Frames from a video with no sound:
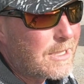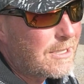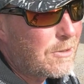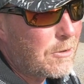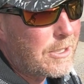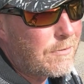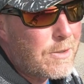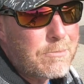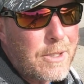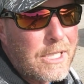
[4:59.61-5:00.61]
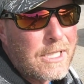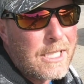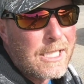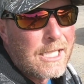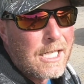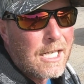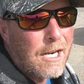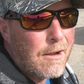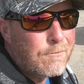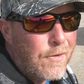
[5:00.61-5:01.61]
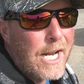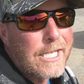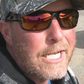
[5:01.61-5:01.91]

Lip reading: It's totally different, but I'm finally